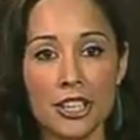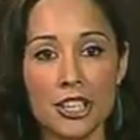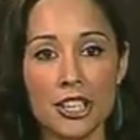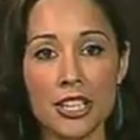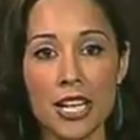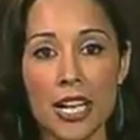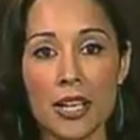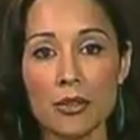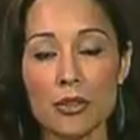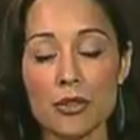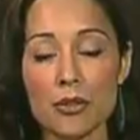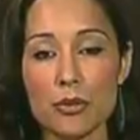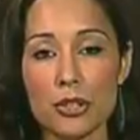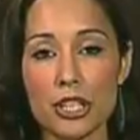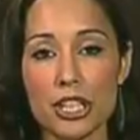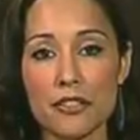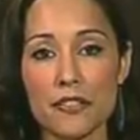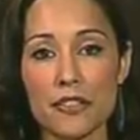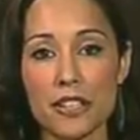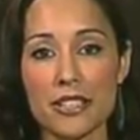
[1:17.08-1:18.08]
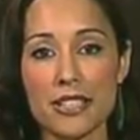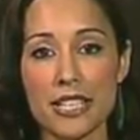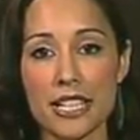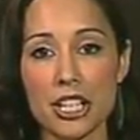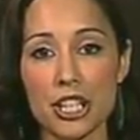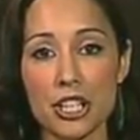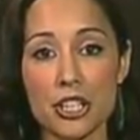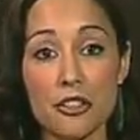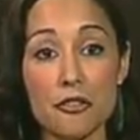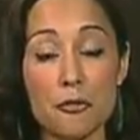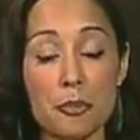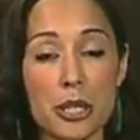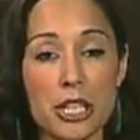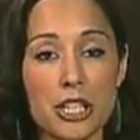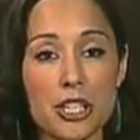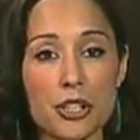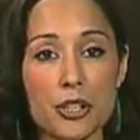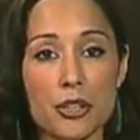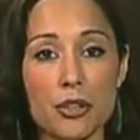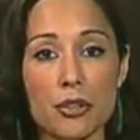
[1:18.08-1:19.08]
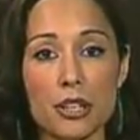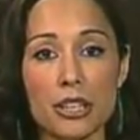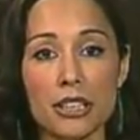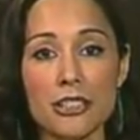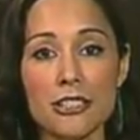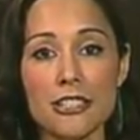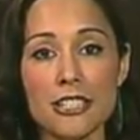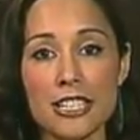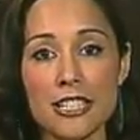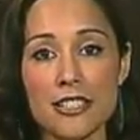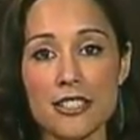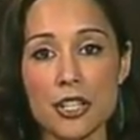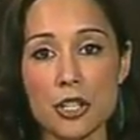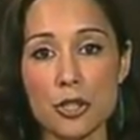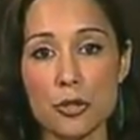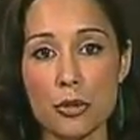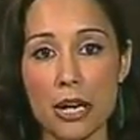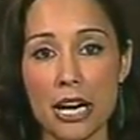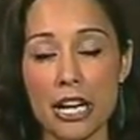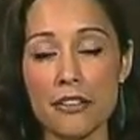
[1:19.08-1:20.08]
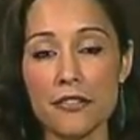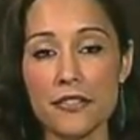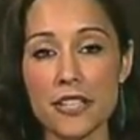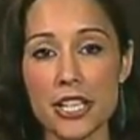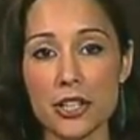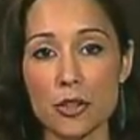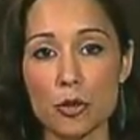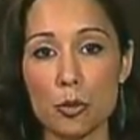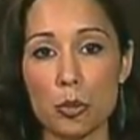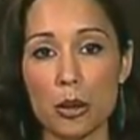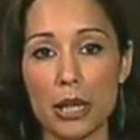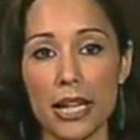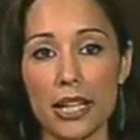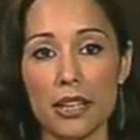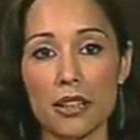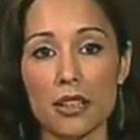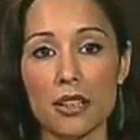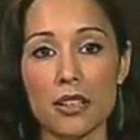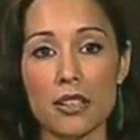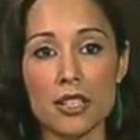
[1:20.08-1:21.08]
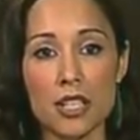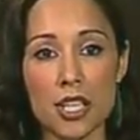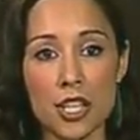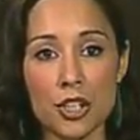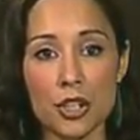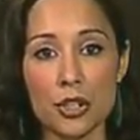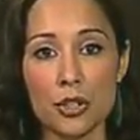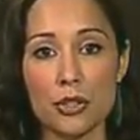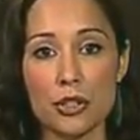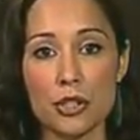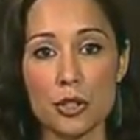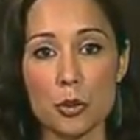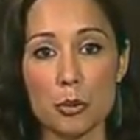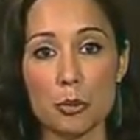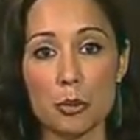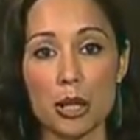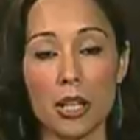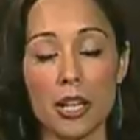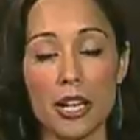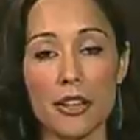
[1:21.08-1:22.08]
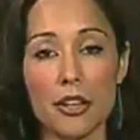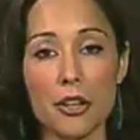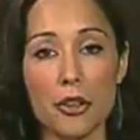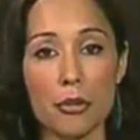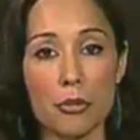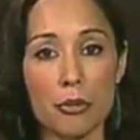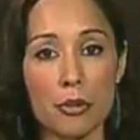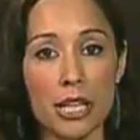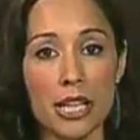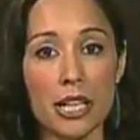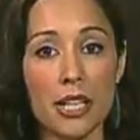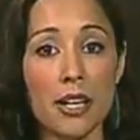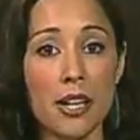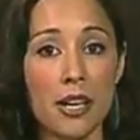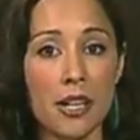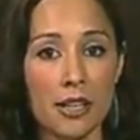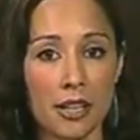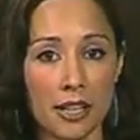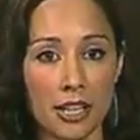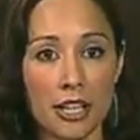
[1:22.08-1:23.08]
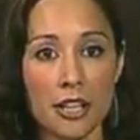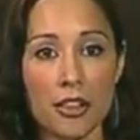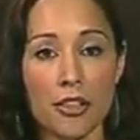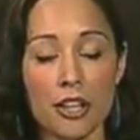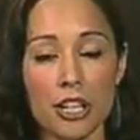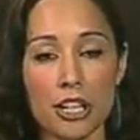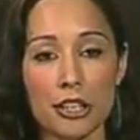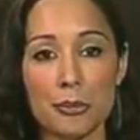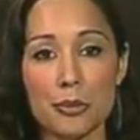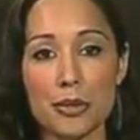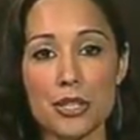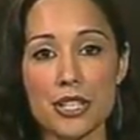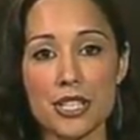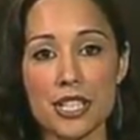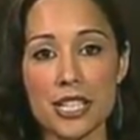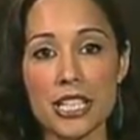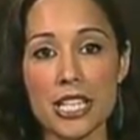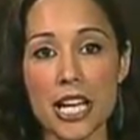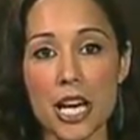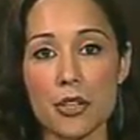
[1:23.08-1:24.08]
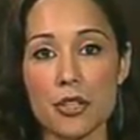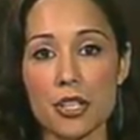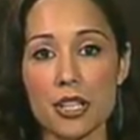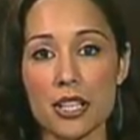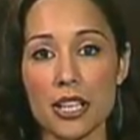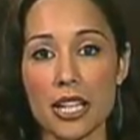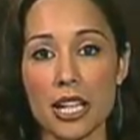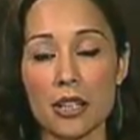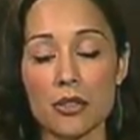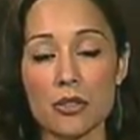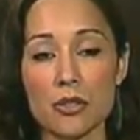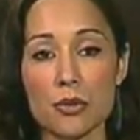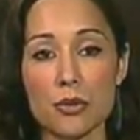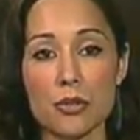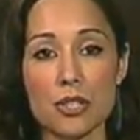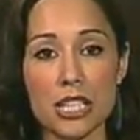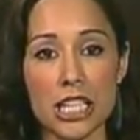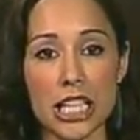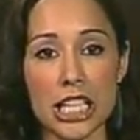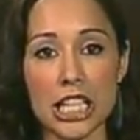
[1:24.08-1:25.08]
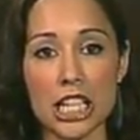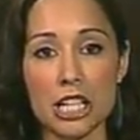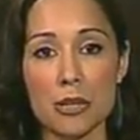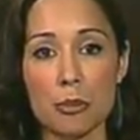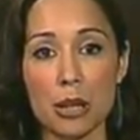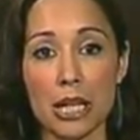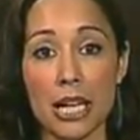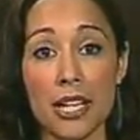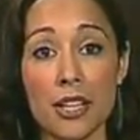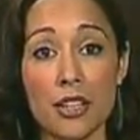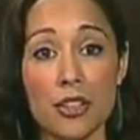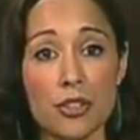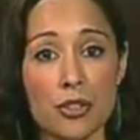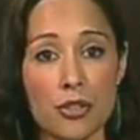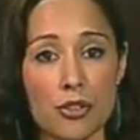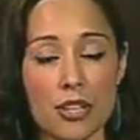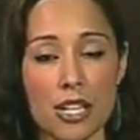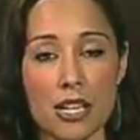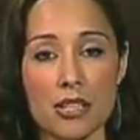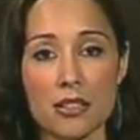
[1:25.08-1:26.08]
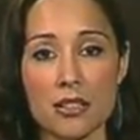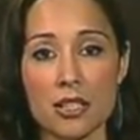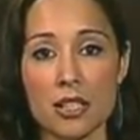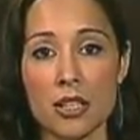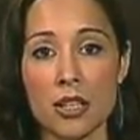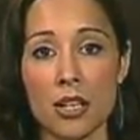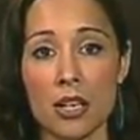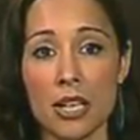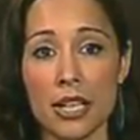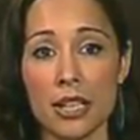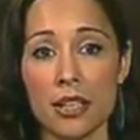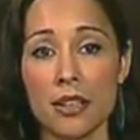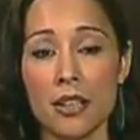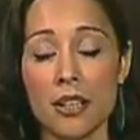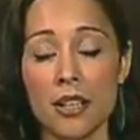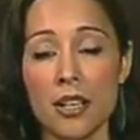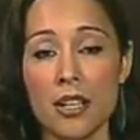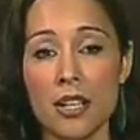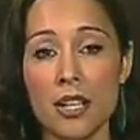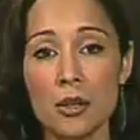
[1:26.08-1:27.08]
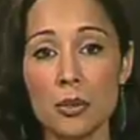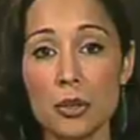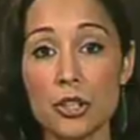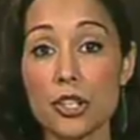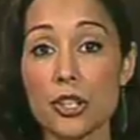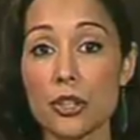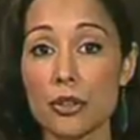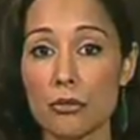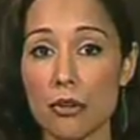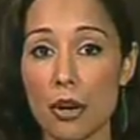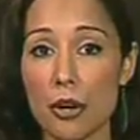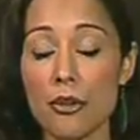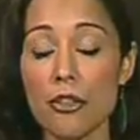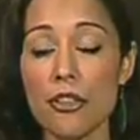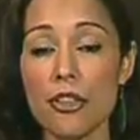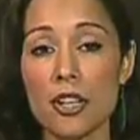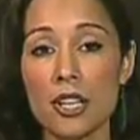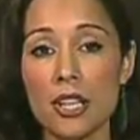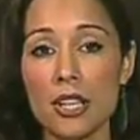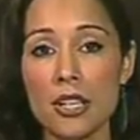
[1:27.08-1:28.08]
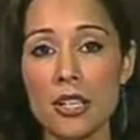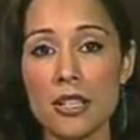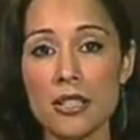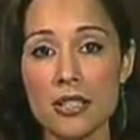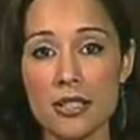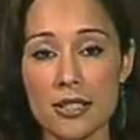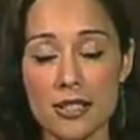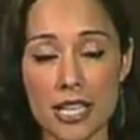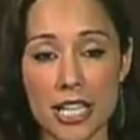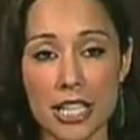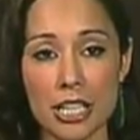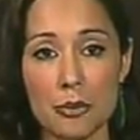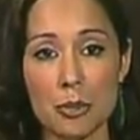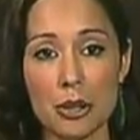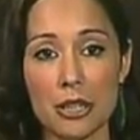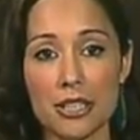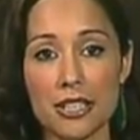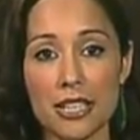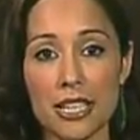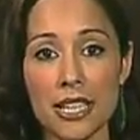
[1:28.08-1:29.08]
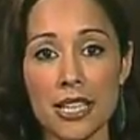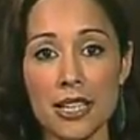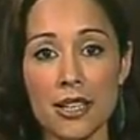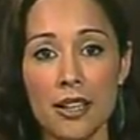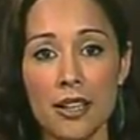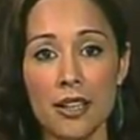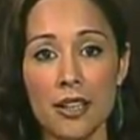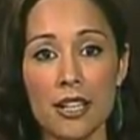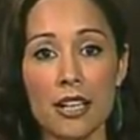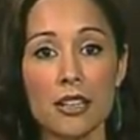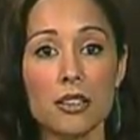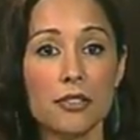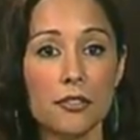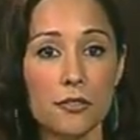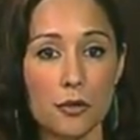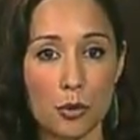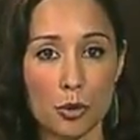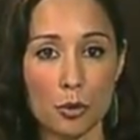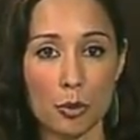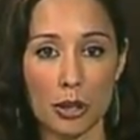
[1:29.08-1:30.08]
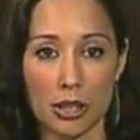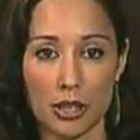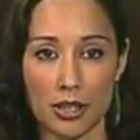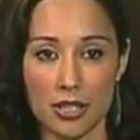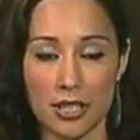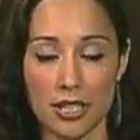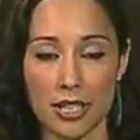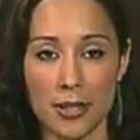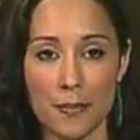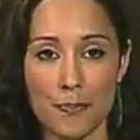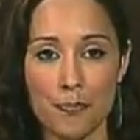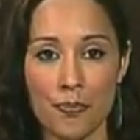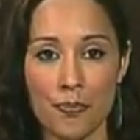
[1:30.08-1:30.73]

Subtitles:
Council Chief Executive Peter Gurin says the draft annual plan continues to apply the 3 key themes set out in the Council's 10-year plan in 2009, which are growth, sustainability and affordability.